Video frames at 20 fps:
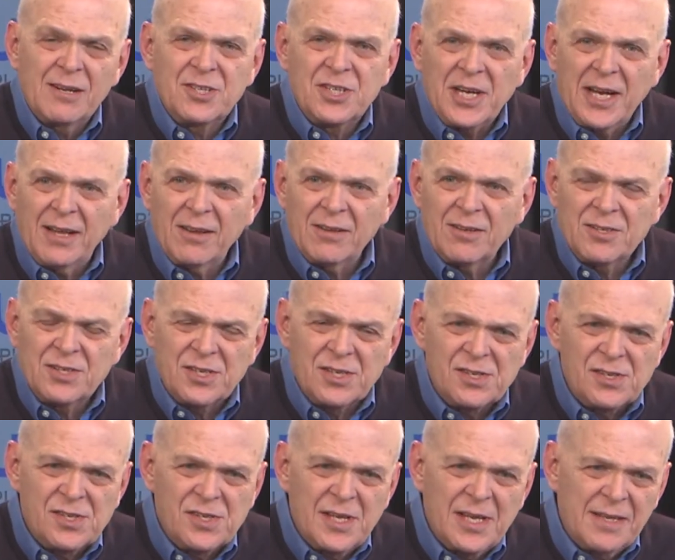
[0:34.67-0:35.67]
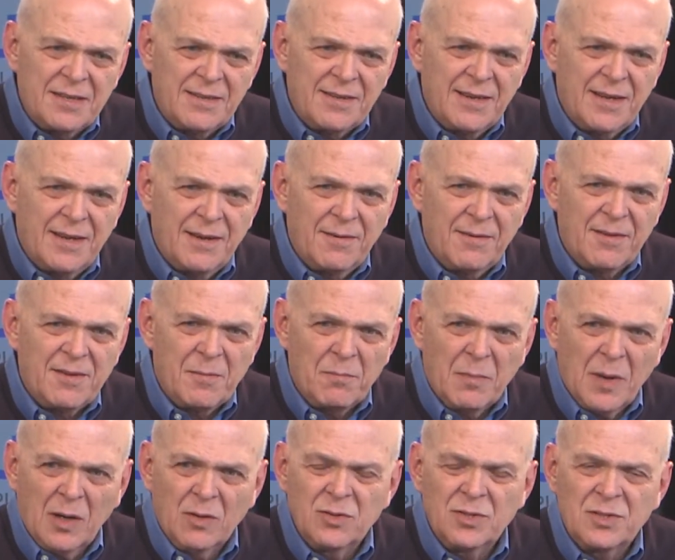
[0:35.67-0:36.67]
challenges that uh, the
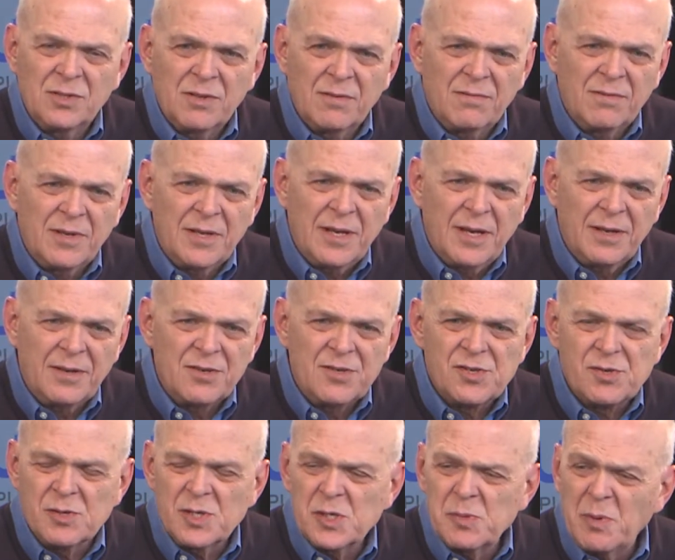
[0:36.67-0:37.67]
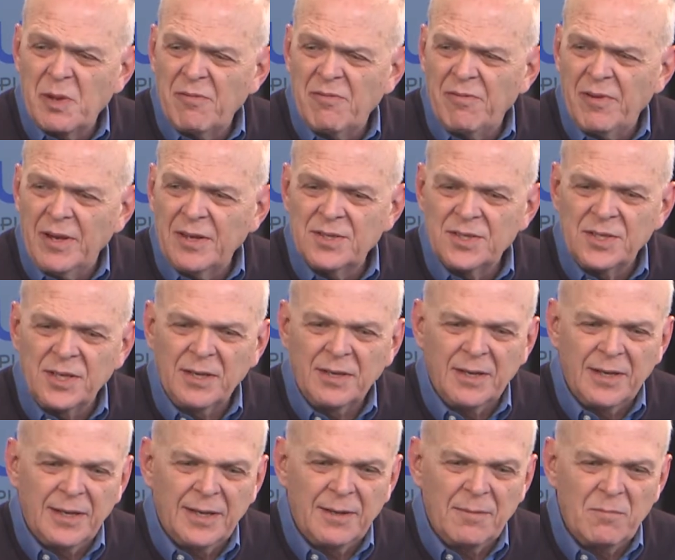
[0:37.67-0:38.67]
most of the industry's been
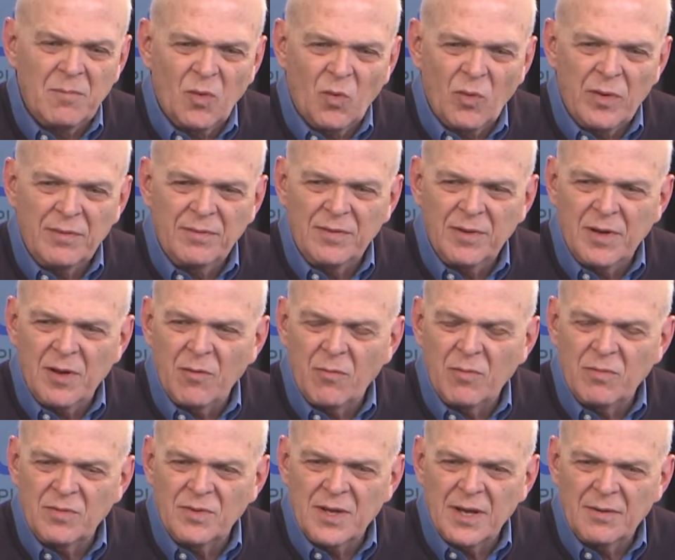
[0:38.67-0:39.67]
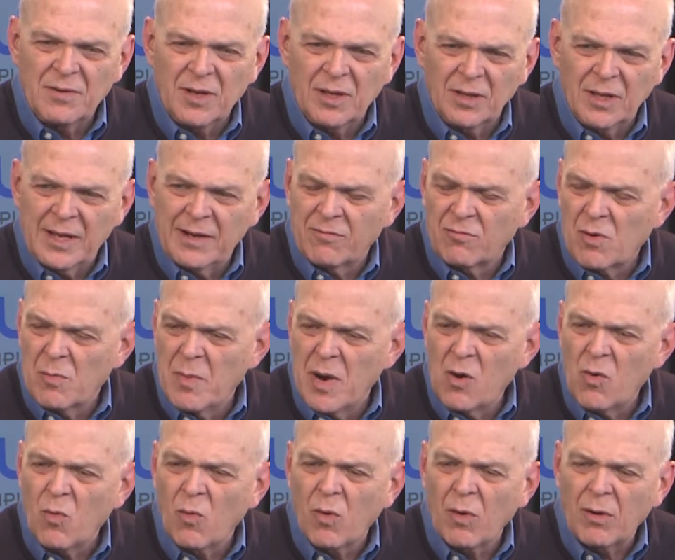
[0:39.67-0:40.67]
facing. Um, we've, you know, done a lot of
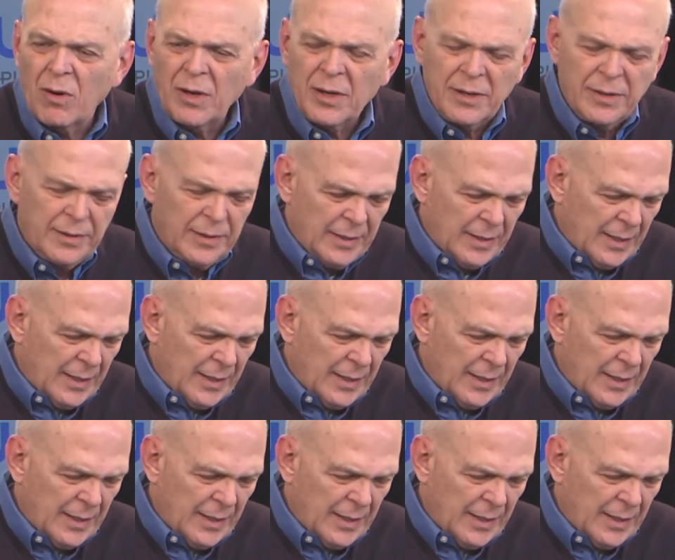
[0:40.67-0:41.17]
remote work.